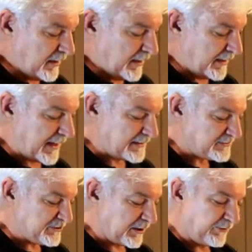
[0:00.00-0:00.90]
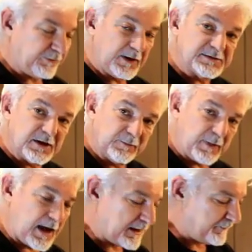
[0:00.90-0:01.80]
It has jar threads on the
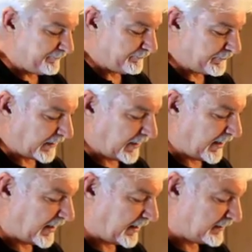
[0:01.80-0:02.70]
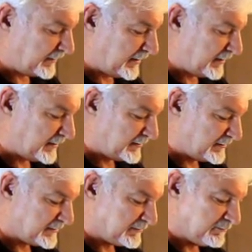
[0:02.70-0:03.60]
bottom and
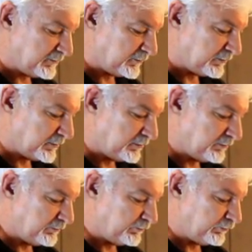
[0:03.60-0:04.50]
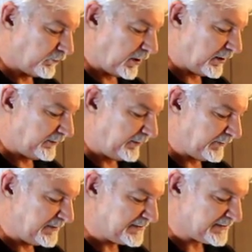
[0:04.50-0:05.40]
is
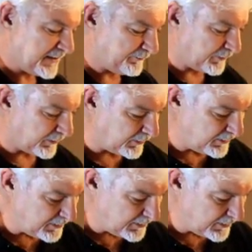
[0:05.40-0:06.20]
relatively simple